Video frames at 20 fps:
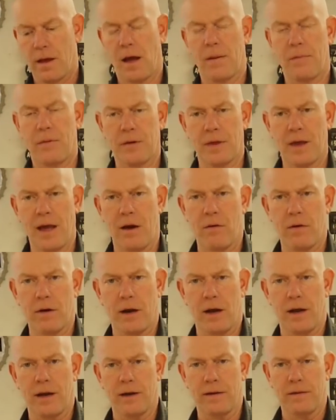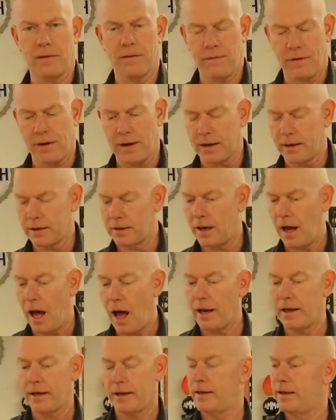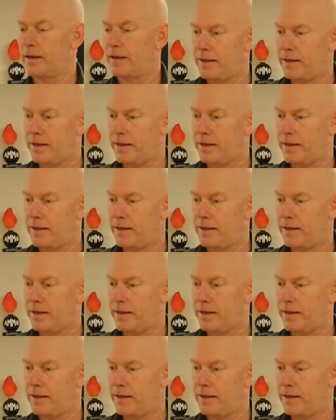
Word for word: I put that one on, fuck, God